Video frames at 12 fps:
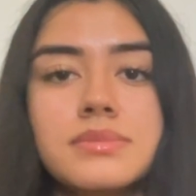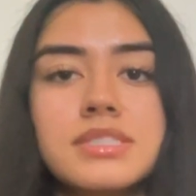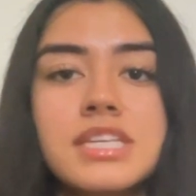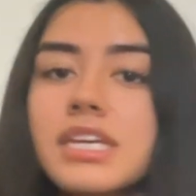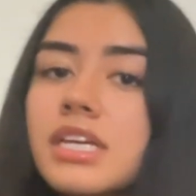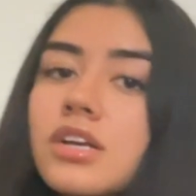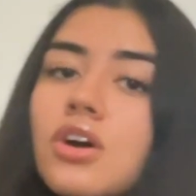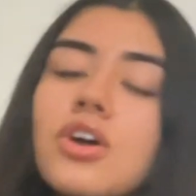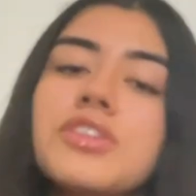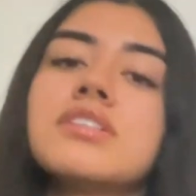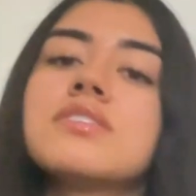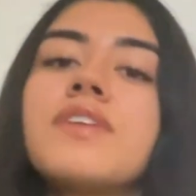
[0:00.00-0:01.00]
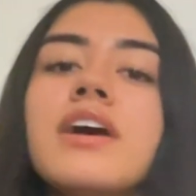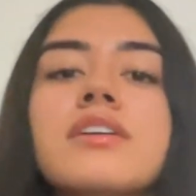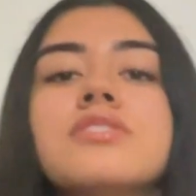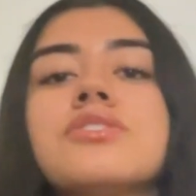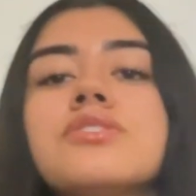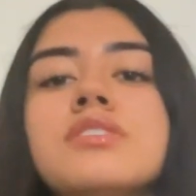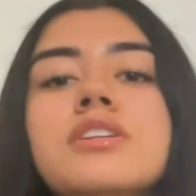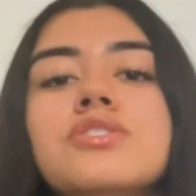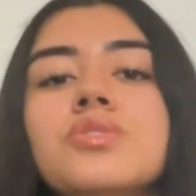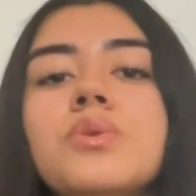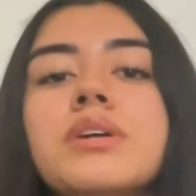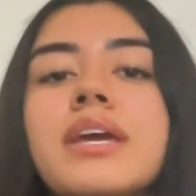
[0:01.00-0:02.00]
Taking all these factors
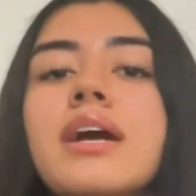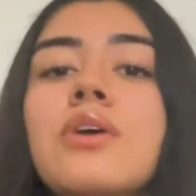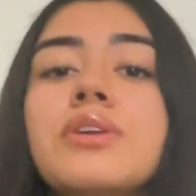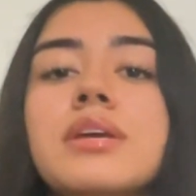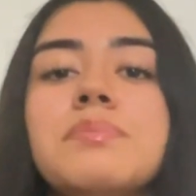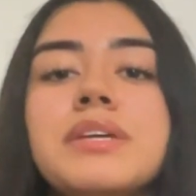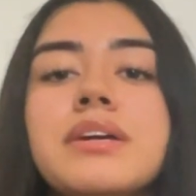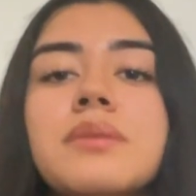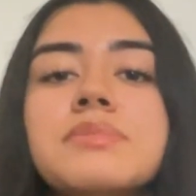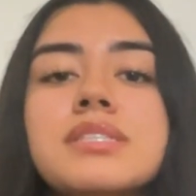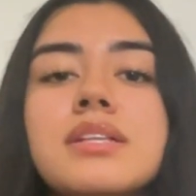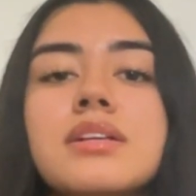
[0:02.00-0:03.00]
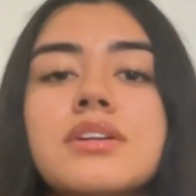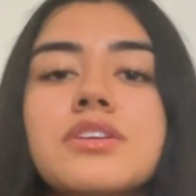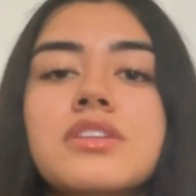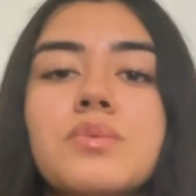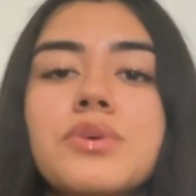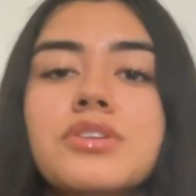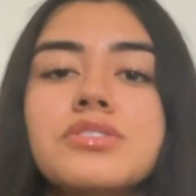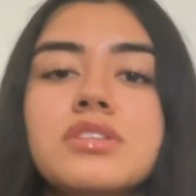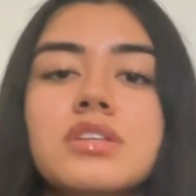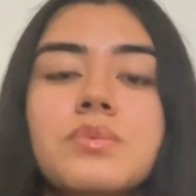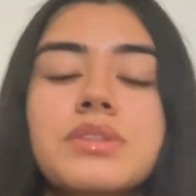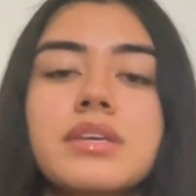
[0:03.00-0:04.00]
into account, it becomes clear that we're
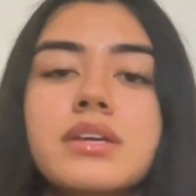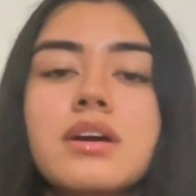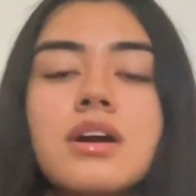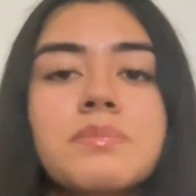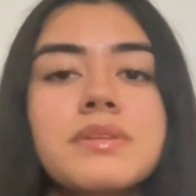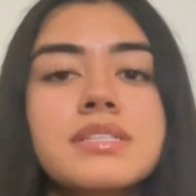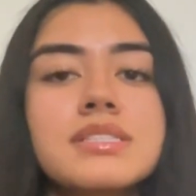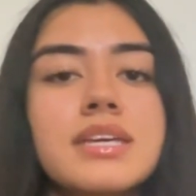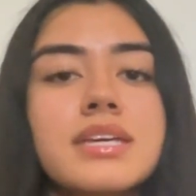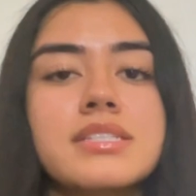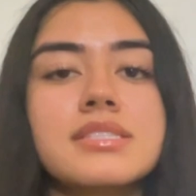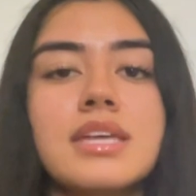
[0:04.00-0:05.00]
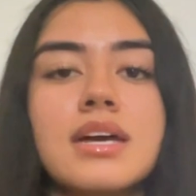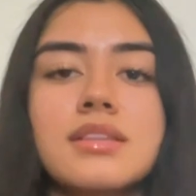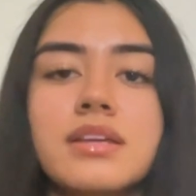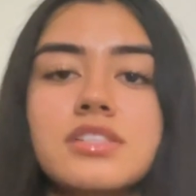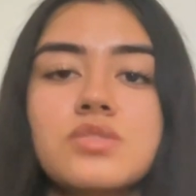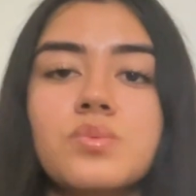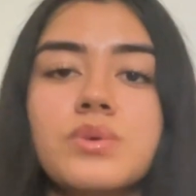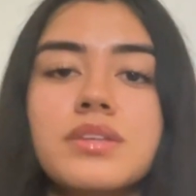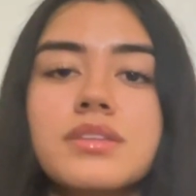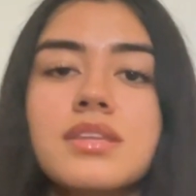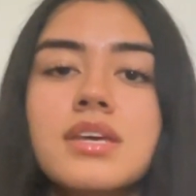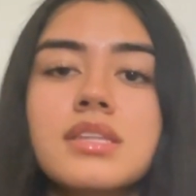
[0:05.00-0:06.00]
dealing with a complex case that aligns
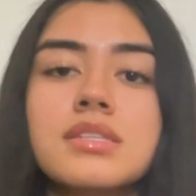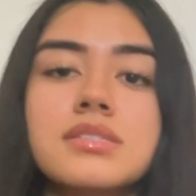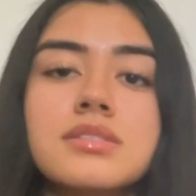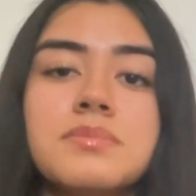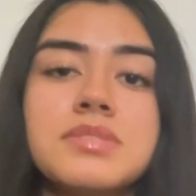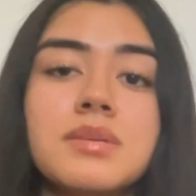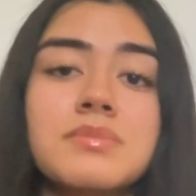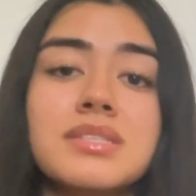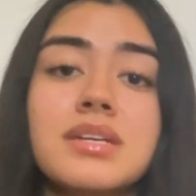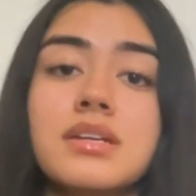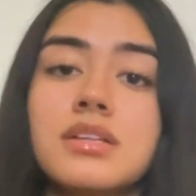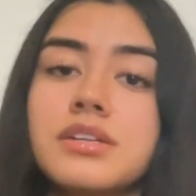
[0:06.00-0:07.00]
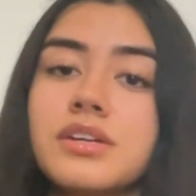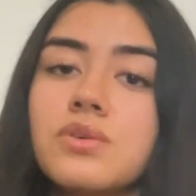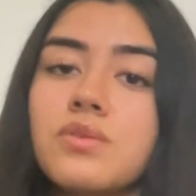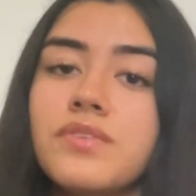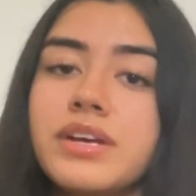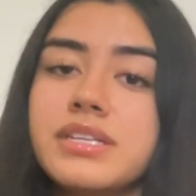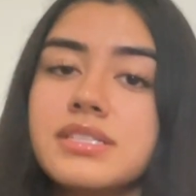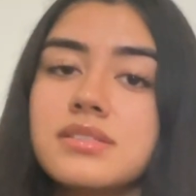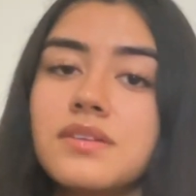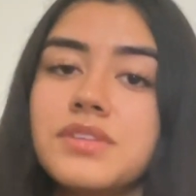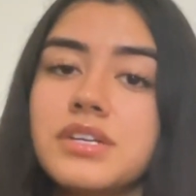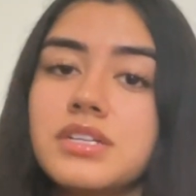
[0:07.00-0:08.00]
with the symptoms and clinical findings
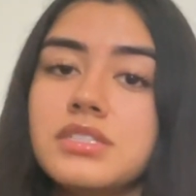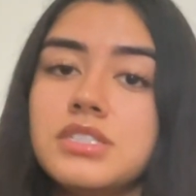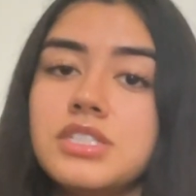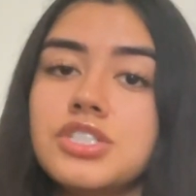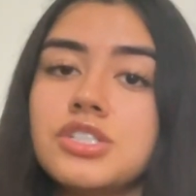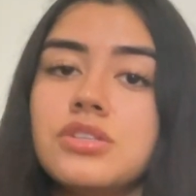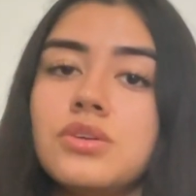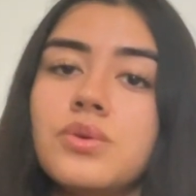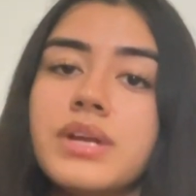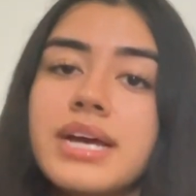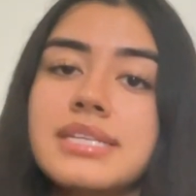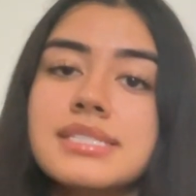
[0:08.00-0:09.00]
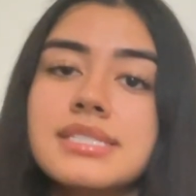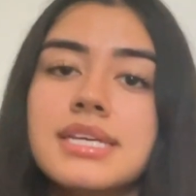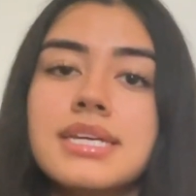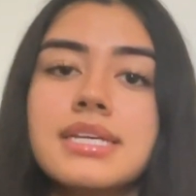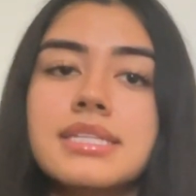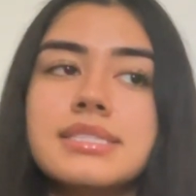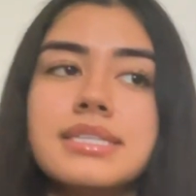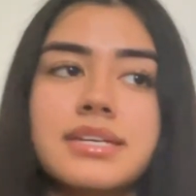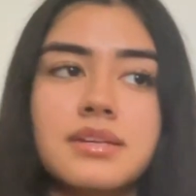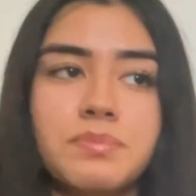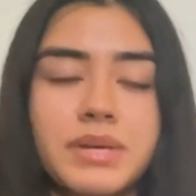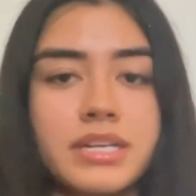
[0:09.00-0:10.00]
of the condition known as
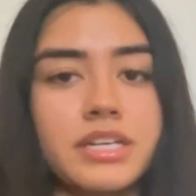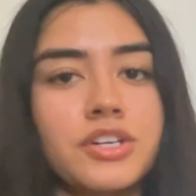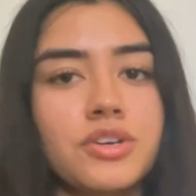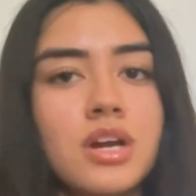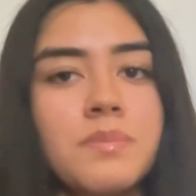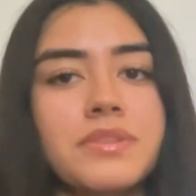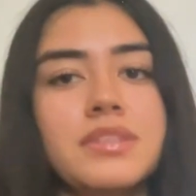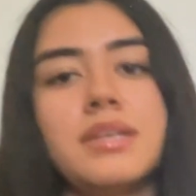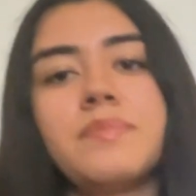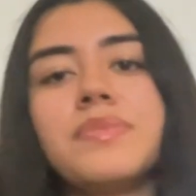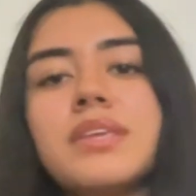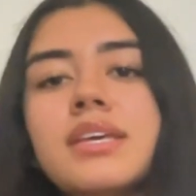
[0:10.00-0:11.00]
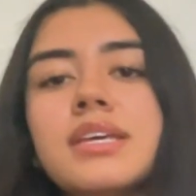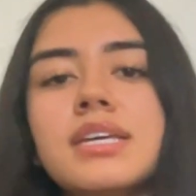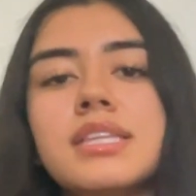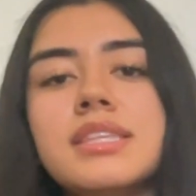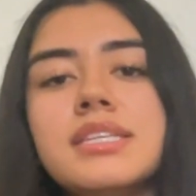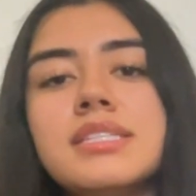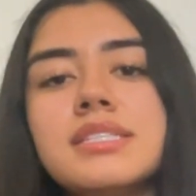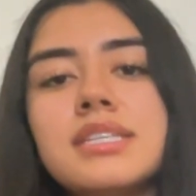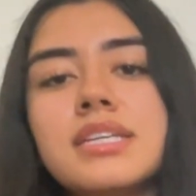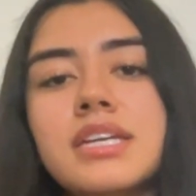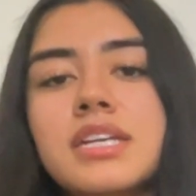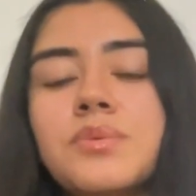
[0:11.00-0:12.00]
diabetic neuropathy. This is a
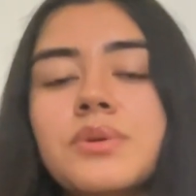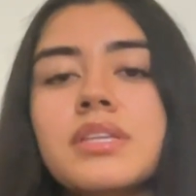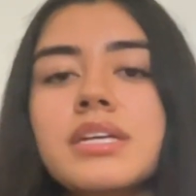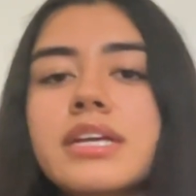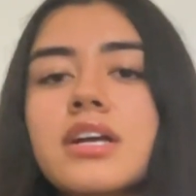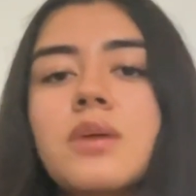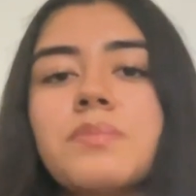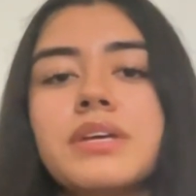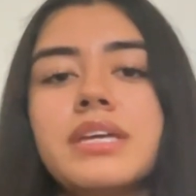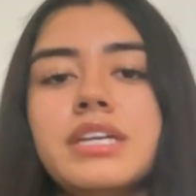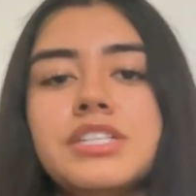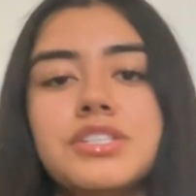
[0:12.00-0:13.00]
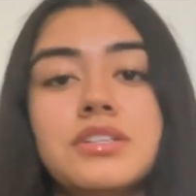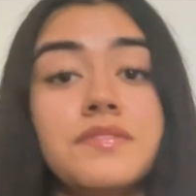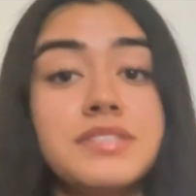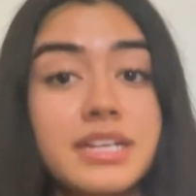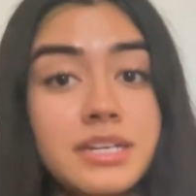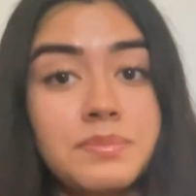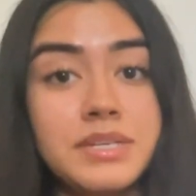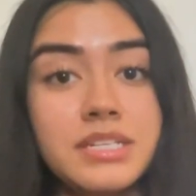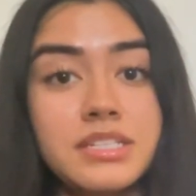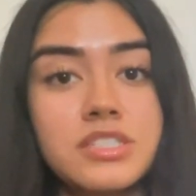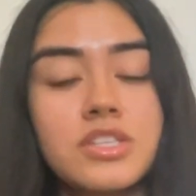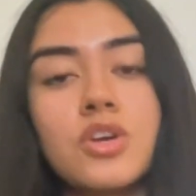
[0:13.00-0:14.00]
kidney-related complication of
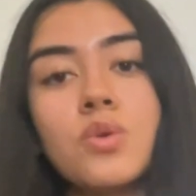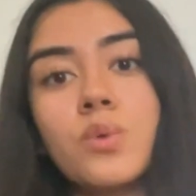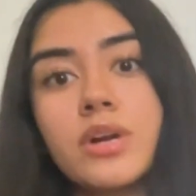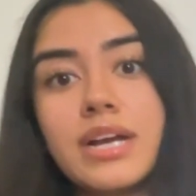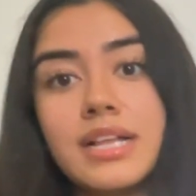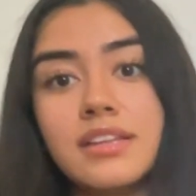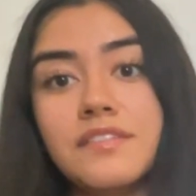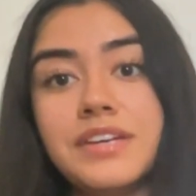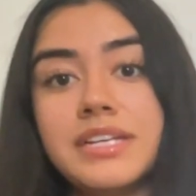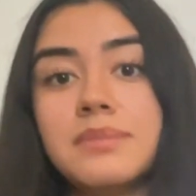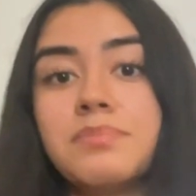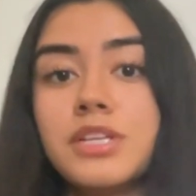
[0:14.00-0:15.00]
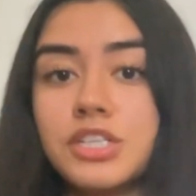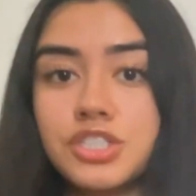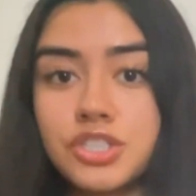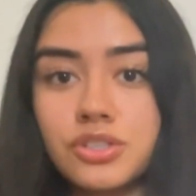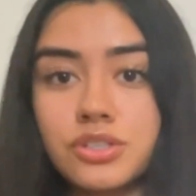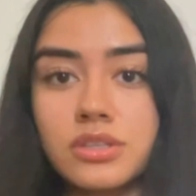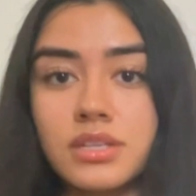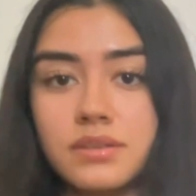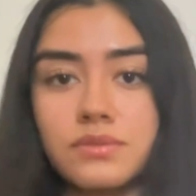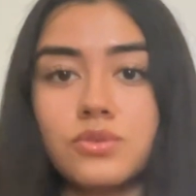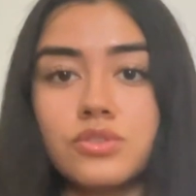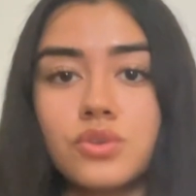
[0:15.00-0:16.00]
diabetes, where elevated blood sugar
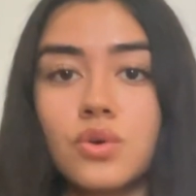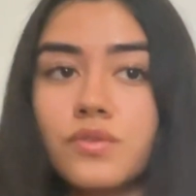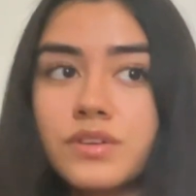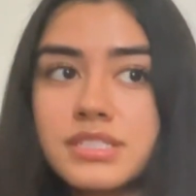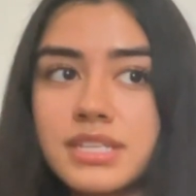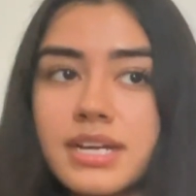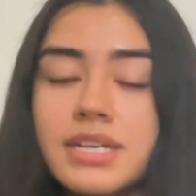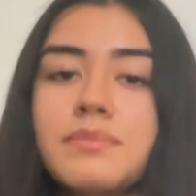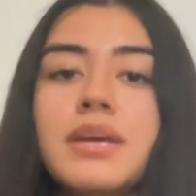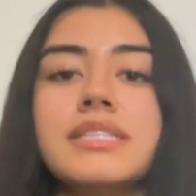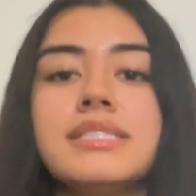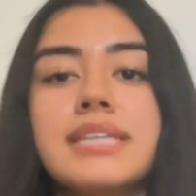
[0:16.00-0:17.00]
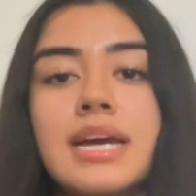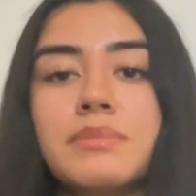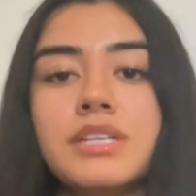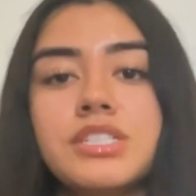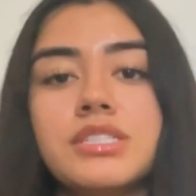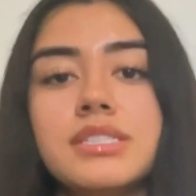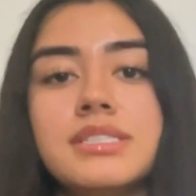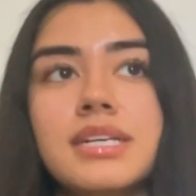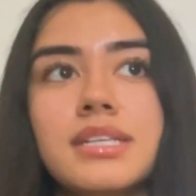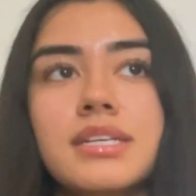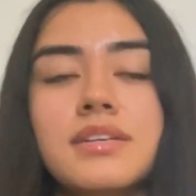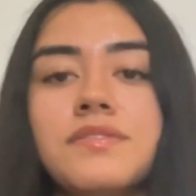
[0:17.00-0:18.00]
levels over time damage the
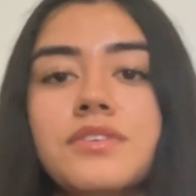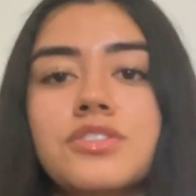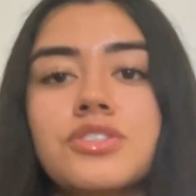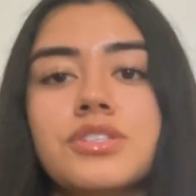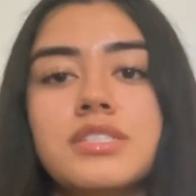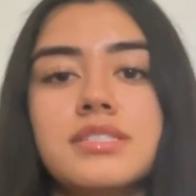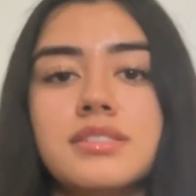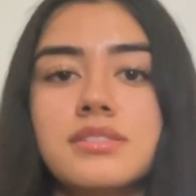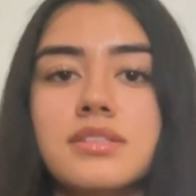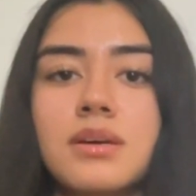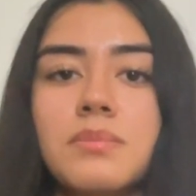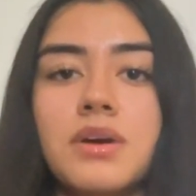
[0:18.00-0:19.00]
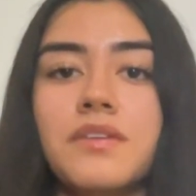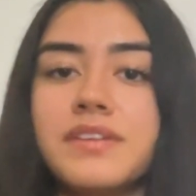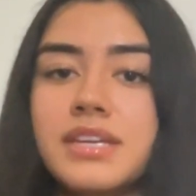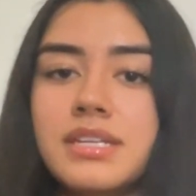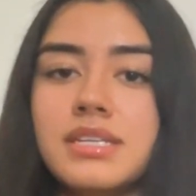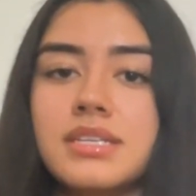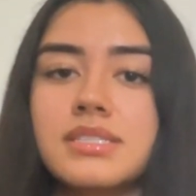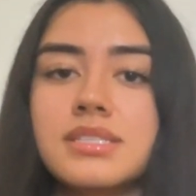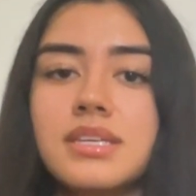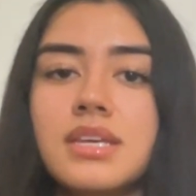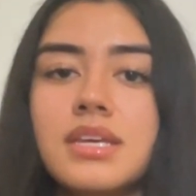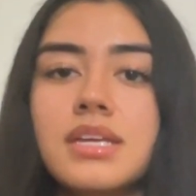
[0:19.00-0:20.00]
delicate filtering system of kidneys,
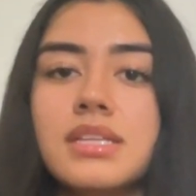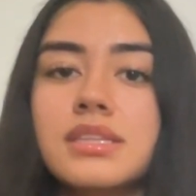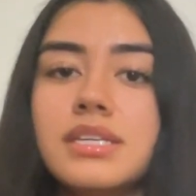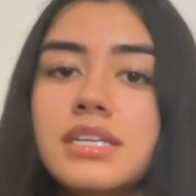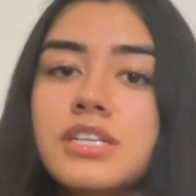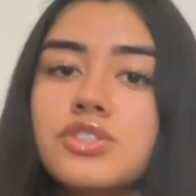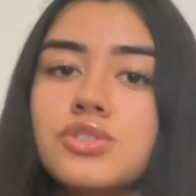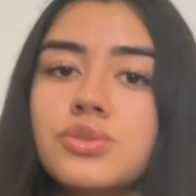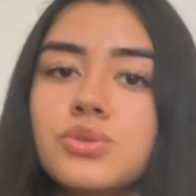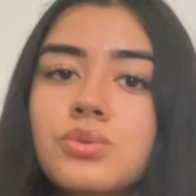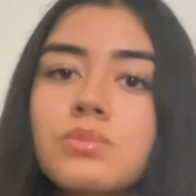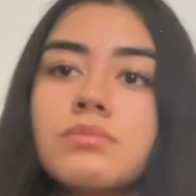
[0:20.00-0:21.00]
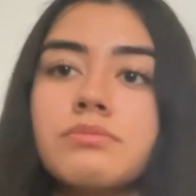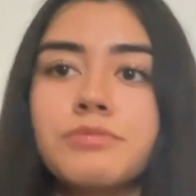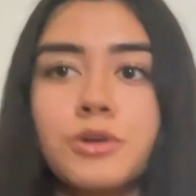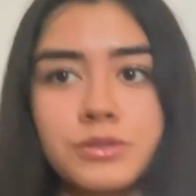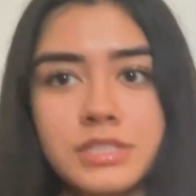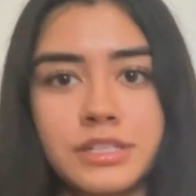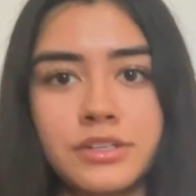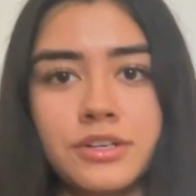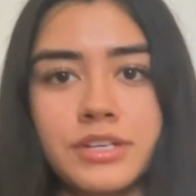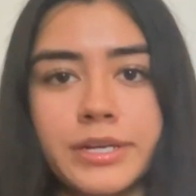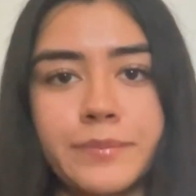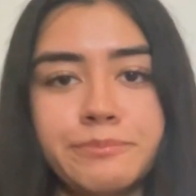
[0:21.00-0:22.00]
leading to proteinuria.